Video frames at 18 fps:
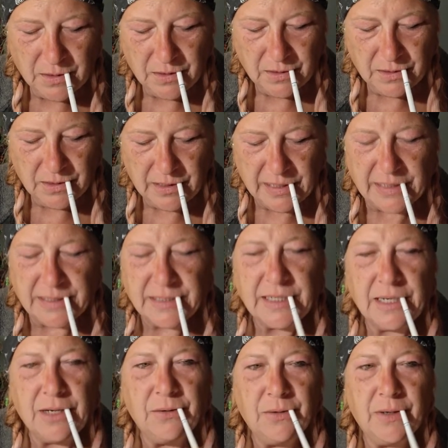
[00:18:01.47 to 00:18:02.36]
that's
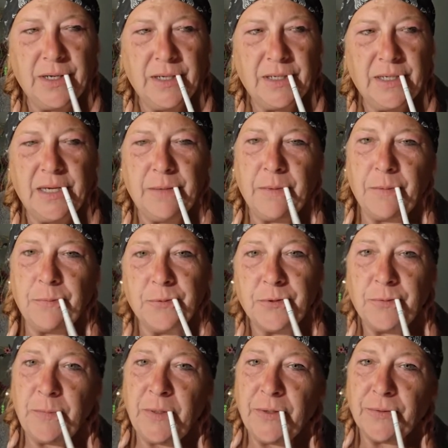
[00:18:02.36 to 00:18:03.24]
how I came up
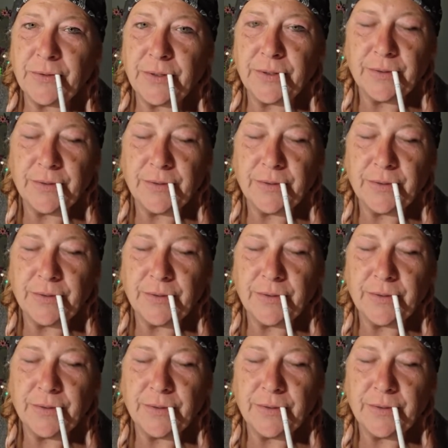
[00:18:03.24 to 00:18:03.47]
with milk.